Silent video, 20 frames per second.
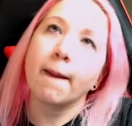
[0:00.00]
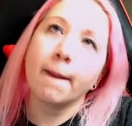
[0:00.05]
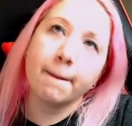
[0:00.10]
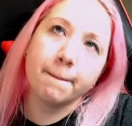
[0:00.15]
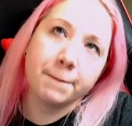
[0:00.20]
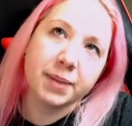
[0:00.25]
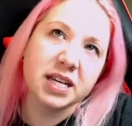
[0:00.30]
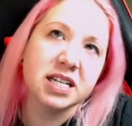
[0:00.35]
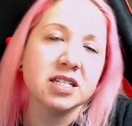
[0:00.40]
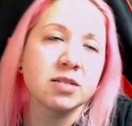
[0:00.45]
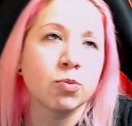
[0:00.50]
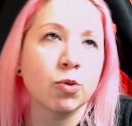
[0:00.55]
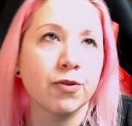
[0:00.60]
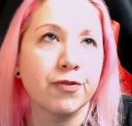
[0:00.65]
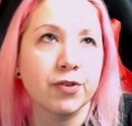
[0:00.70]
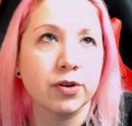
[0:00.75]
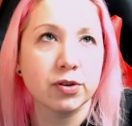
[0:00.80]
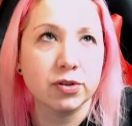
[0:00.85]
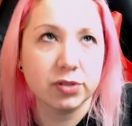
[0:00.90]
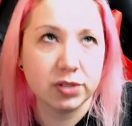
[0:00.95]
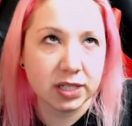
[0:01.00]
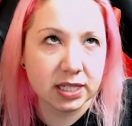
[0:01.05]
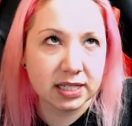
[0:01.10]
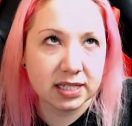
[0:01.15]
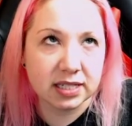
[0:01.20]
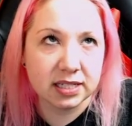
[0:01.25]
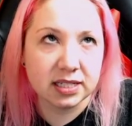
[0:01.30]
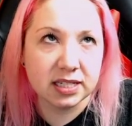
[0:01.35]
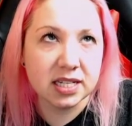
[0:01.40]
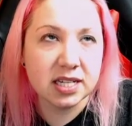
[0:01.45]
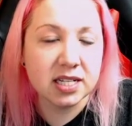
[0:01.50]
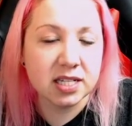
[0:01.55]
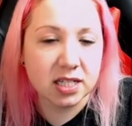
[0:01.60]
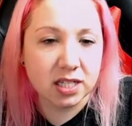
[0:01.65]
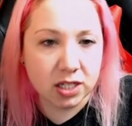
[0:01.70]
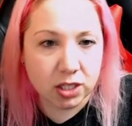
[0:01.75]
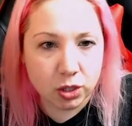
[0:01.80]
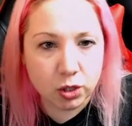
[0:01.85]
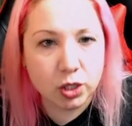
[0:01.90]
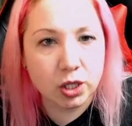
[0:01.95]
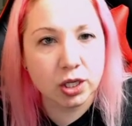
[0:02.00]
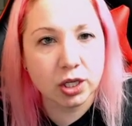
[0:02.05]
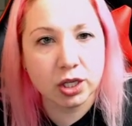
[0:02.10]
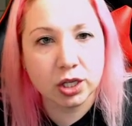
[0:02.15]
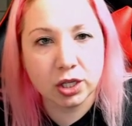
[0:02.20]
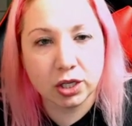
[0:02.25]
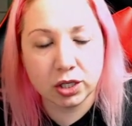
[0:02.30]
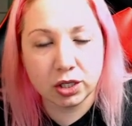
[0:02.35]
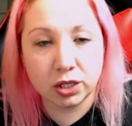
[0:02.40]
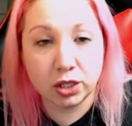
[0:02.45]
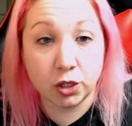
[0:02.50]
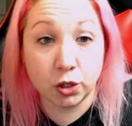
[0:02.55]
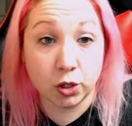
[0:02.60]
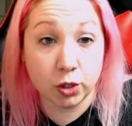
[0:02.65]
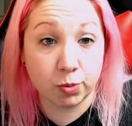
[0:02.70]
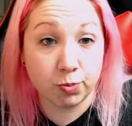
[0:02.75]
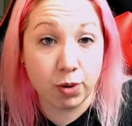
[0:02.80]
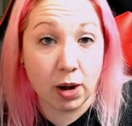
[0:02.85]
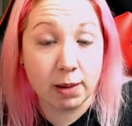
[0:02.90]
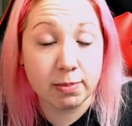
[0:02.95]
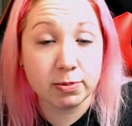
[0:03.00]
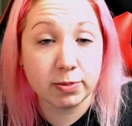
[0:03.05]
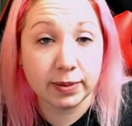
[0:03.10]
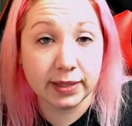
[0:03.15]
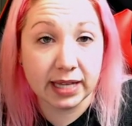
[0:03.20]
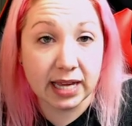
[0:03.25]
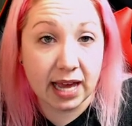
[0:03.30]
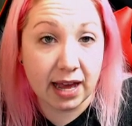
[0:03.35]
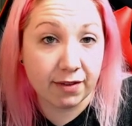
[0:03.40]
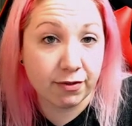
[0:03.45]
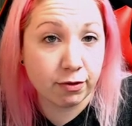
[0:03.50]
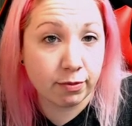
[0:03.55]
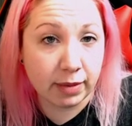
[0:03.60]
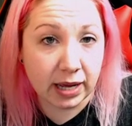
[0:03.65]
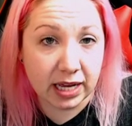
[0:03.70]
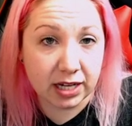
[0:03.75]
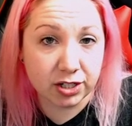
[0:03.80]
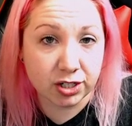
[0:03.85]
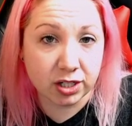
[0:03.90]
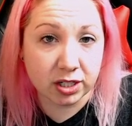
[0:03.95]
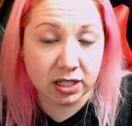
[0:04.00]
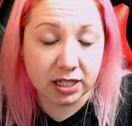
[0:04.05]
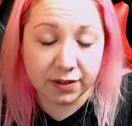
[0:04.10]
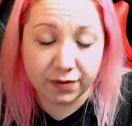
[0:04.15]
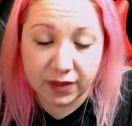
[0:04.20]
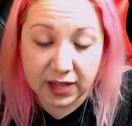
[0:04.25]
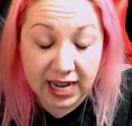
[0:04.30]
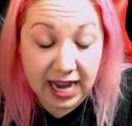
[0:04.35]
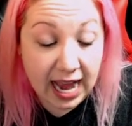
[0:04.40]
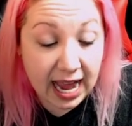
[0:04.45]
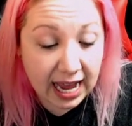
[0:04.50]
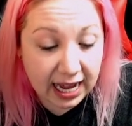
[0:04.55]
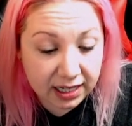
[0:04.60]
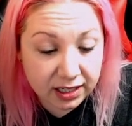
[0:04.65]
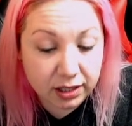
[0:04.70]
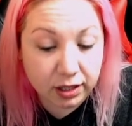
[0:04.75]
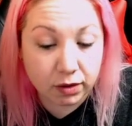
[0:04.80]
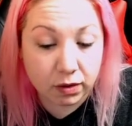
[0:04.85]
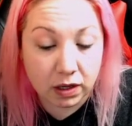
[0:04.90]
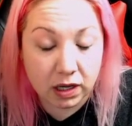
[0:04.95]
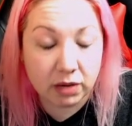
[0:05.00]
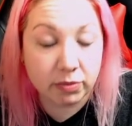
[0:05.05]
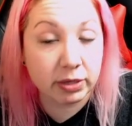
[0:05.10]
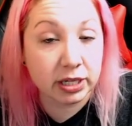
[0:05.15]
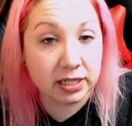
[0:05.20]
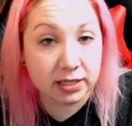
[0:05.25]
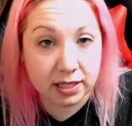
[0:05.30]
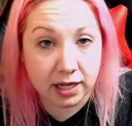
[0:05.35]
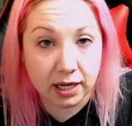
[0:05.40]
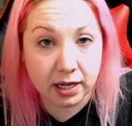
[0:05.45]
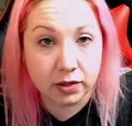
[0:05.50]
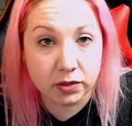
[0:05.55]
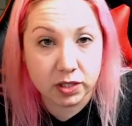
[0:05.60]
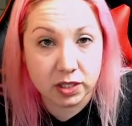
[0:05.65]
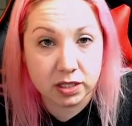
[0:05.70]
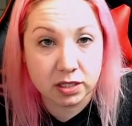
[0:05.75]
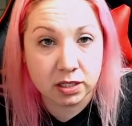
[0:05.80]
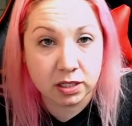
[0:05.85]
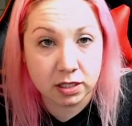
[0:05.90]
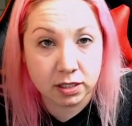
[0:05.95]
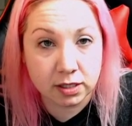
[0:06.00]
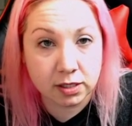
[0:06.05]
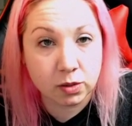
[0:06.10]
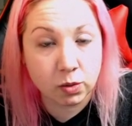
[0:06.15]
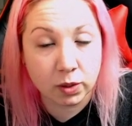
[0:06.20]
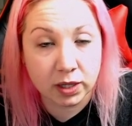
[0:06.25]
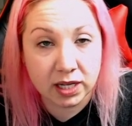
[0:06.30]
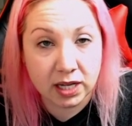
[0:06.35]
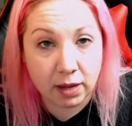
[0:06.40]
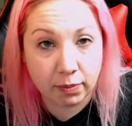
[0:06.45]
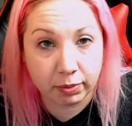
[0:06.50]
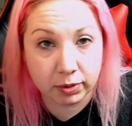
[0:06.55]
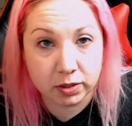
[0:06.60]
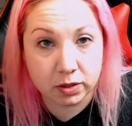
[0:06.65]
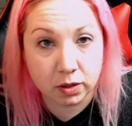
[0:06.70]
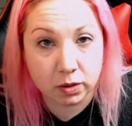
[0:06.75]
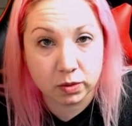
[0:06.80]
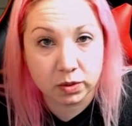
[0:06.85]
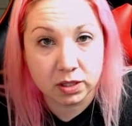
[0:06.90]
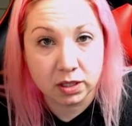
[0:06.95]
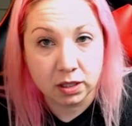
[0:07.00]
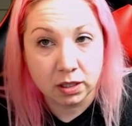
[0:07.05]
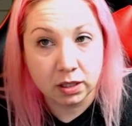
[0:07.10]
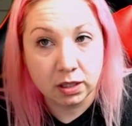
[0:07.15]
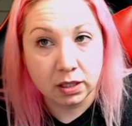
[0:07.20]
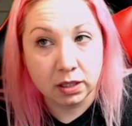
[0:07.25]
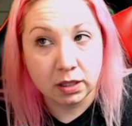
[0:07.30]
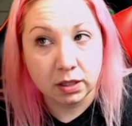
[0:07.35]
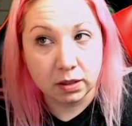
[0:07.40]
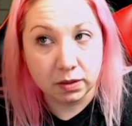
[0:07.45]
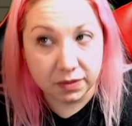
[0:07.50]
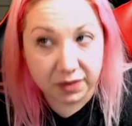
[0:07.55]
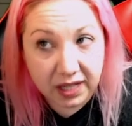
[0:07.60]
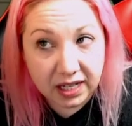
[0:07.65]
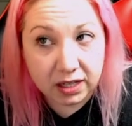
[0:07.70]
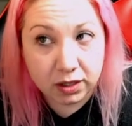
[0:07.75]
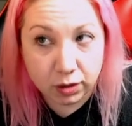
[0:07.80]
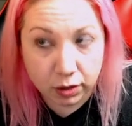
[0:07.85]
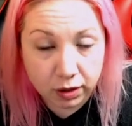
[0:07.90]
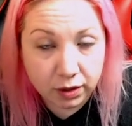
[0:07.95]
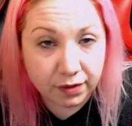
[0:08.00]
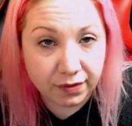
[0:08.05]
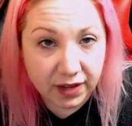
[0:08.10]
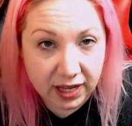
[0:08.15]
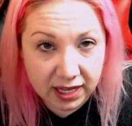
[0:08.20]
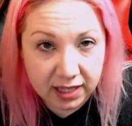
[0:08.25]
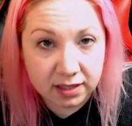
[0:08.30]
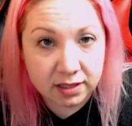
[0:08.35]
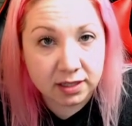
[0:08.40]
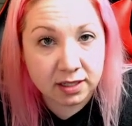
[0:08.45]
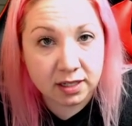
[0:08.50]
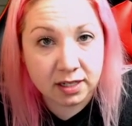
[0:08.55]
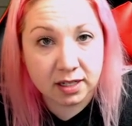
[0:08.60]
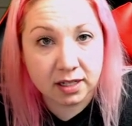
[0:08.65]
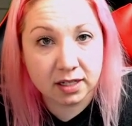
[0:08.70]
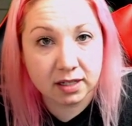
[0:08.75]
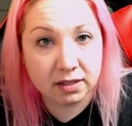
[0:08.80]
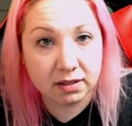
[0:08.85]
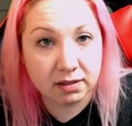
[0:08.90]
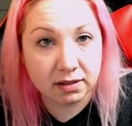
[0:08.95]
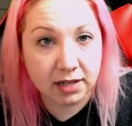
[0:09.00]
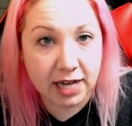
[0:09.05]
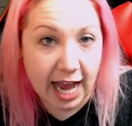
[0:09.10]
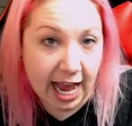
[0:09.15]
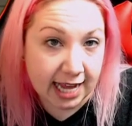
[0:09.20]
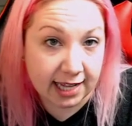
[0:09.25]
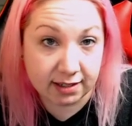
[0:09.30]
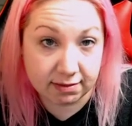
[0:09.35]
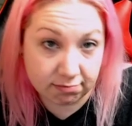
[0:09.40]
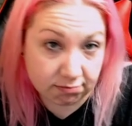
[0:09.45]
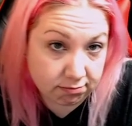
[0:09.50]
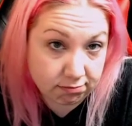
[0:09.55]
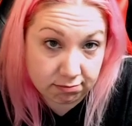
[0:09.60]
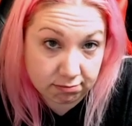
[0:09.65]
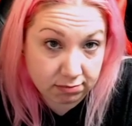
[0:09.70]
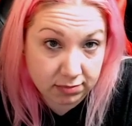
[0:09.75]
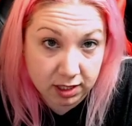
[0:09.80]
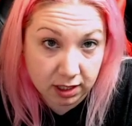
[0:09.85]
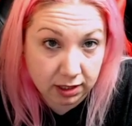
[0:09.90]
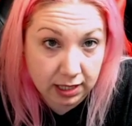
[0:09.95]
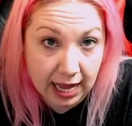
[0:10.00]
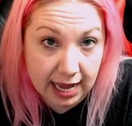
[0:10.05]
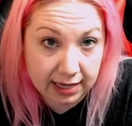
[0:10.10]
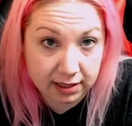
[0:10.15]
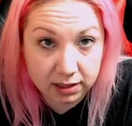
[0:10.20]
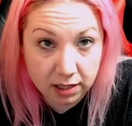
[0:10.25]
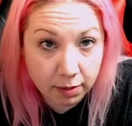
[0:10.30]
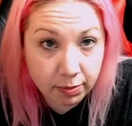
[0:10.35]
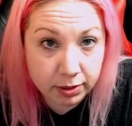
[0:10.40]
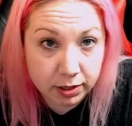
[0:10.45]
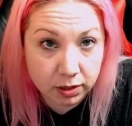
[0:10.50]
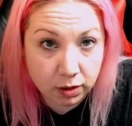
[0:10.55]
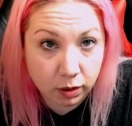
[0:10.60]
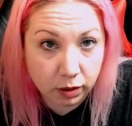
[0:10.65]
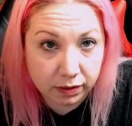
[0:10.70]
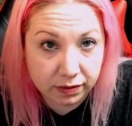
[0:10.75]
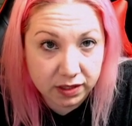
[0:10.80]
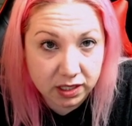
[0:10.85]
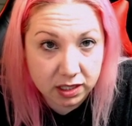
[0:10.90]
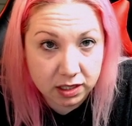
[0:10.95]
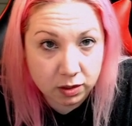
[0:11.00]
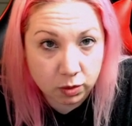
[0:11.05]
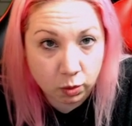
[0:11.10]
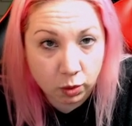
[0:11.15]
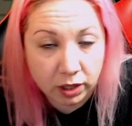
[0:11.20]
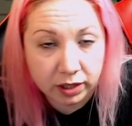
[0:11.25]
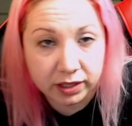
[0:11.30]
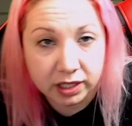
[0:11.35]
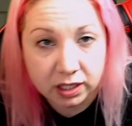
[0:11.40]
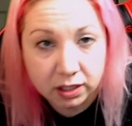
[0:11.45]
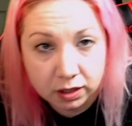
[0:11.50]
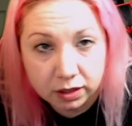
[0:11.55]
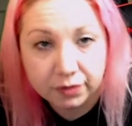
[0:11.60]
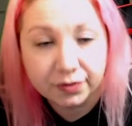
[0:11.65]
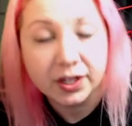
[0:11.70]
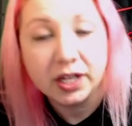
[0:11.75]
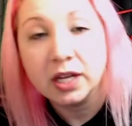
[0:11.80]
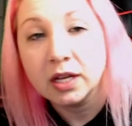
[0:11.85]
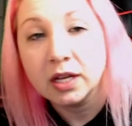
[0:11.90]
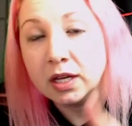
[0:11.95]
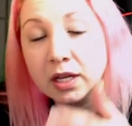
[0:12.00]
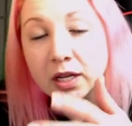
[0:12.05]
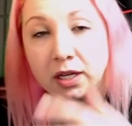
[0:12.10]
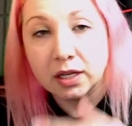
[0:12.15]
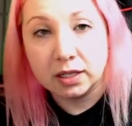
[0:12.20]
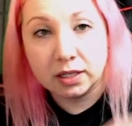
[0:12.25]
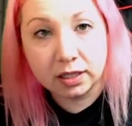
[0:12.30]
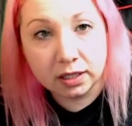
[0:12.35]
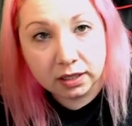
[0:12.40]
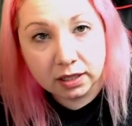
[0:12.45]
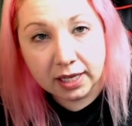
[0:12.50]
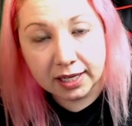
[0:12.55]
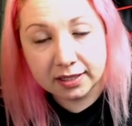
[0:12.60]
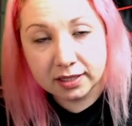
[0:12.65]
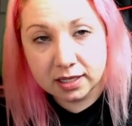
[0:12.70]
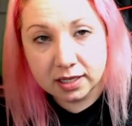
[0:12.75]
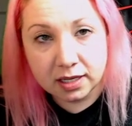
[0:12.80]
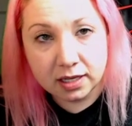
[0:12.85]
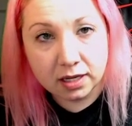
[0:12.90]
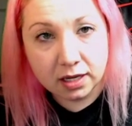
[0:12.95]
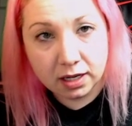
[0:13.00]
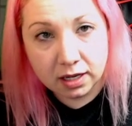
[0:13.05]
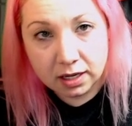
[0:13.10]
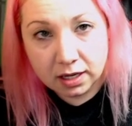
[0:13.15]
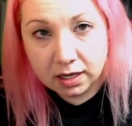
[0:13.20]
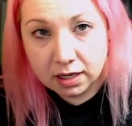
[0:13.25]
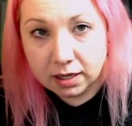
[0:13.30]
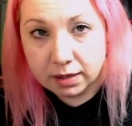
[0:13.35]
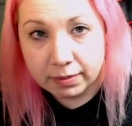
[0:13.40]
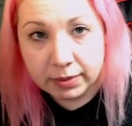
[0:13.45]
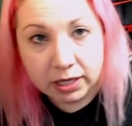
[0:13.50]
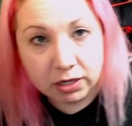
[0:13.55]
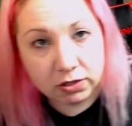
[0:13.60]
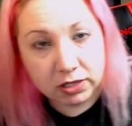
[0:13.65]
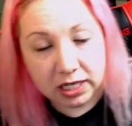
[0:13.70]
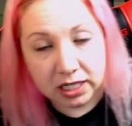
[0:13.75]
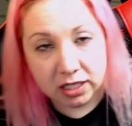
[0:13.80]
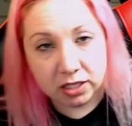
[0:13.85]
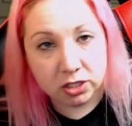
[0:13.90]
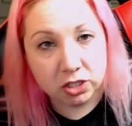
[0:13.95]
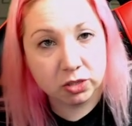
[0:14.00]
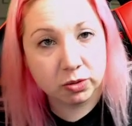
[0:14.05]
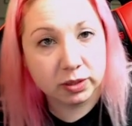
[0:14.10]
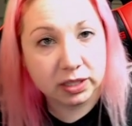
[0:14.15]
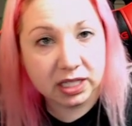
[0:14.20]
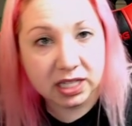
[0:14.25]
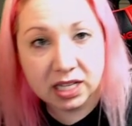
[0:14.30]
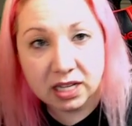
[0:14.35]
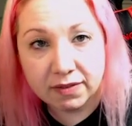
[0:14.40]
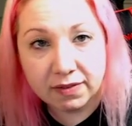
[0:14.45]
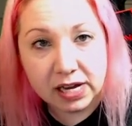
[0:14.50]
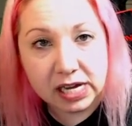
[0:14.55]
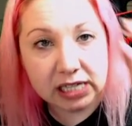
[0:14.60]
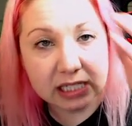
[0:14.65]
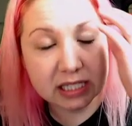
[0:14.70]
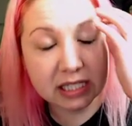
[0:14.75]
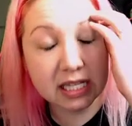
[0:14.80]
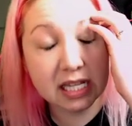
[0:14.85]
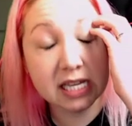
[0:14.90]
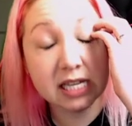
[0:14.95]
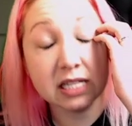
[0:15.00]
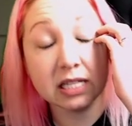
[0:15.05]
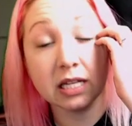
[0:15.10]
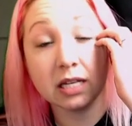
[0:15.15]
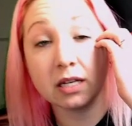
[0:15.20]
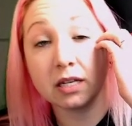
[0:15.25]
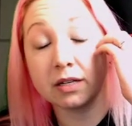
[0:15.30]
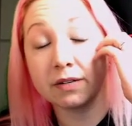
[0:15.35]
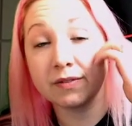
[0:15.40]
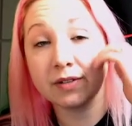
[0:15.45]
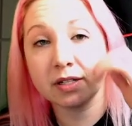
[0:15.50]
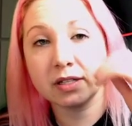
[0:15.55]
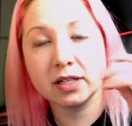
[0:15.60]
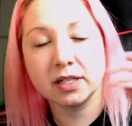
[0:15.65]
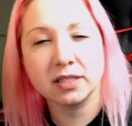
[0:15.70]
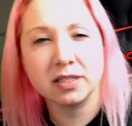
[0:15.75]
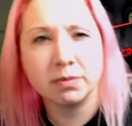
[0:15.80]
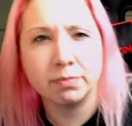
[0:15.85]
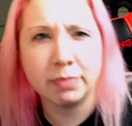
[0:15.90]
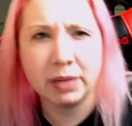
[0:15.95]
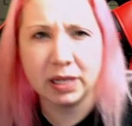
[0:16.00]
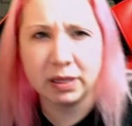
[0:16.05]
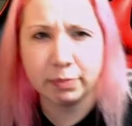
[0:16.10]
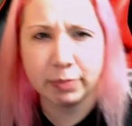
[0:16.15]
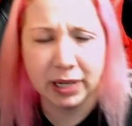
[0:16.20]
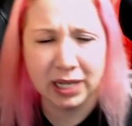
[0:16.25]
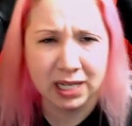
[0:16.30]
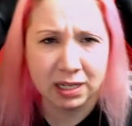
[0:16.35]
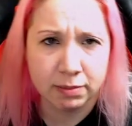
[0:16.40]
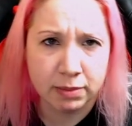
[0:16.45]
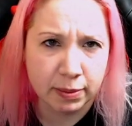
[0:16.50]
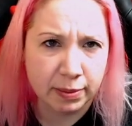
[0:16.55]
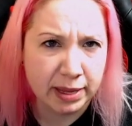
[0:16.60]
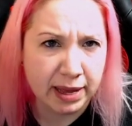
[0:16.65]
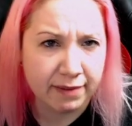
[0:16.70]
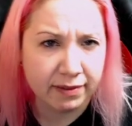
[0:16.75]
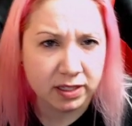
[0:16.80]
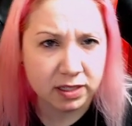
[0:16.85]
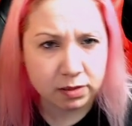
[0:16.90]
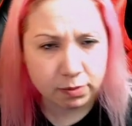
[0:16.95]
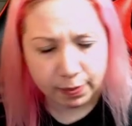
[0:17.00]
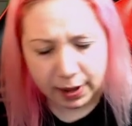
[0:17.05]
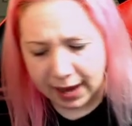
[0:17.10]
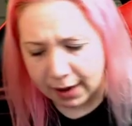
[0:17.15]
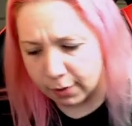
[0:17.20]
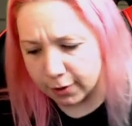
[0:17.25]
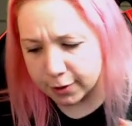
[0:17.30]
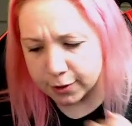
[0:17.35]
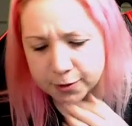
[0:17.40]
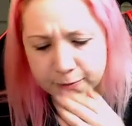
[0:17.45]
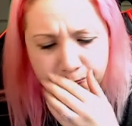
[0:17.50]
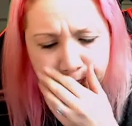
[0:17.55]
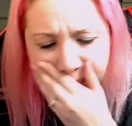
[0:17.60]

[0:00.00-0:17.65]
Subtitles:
Beast Morphers is a season. You could probably have imagined if they had to cram an entire season into 20 episodes, they could have ended it at the last episode of season one. They could have neglected Mayor Daniels with the Evox thing. They could have neglected Betty maybe having some powers.